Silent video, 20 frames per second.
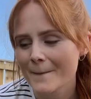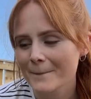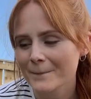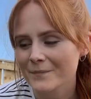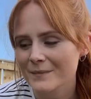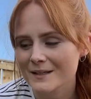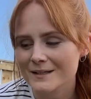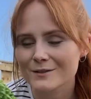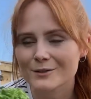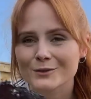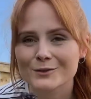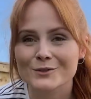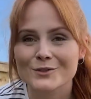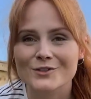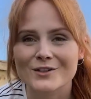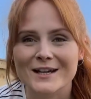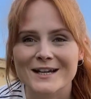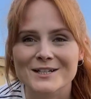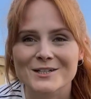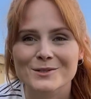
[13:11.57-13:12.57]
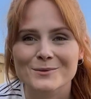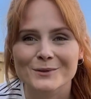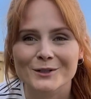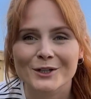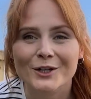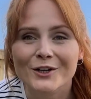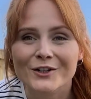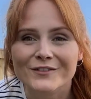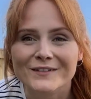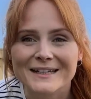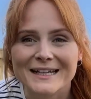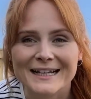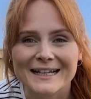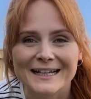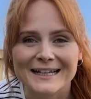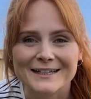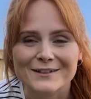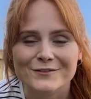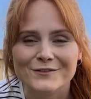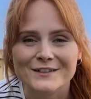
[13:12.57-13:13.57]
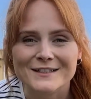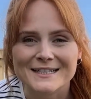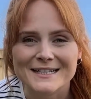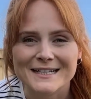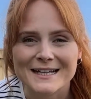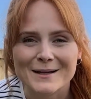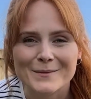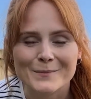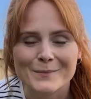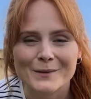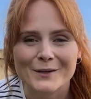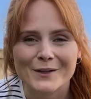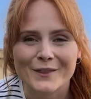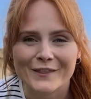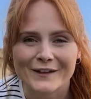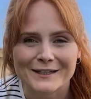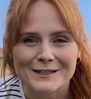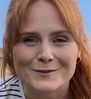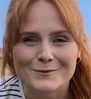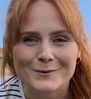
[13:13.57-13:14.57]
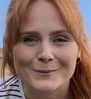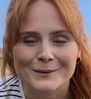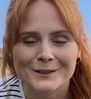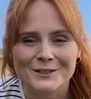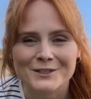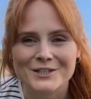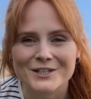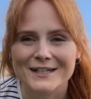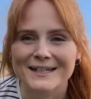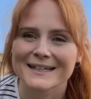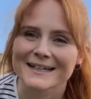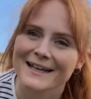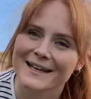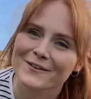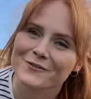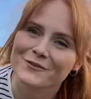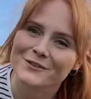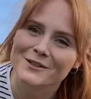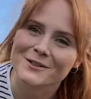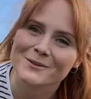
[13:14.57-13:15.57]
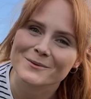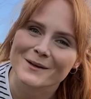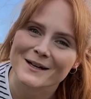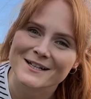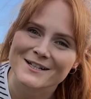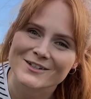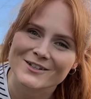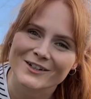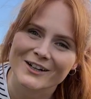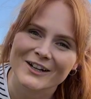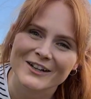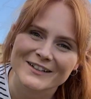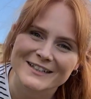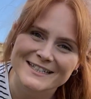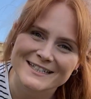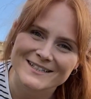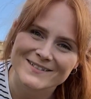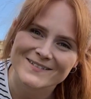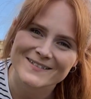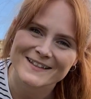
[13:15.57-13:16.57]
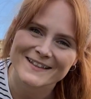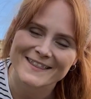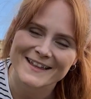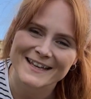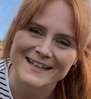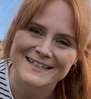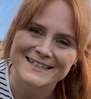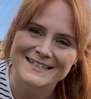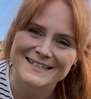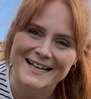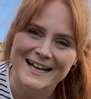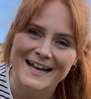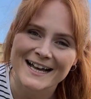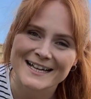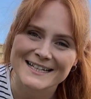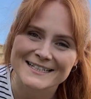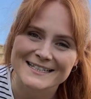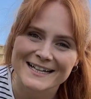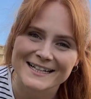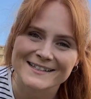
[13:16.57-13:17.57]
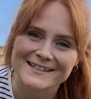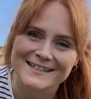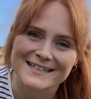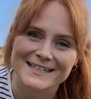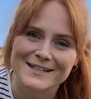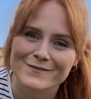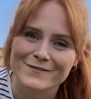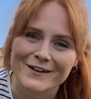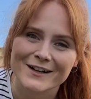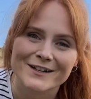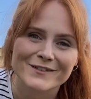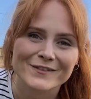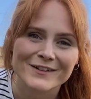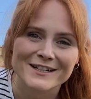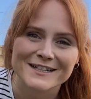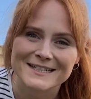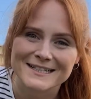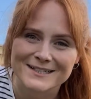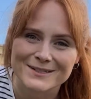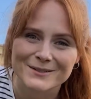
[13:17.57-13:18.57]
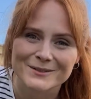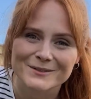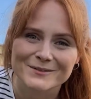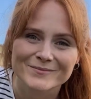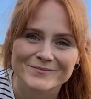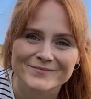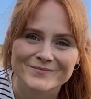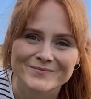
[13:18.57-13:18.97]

These will go straight into a curry tonight for dinner. But thanks for watching. If you enjoy, do the things, and I'll see you very, very soon.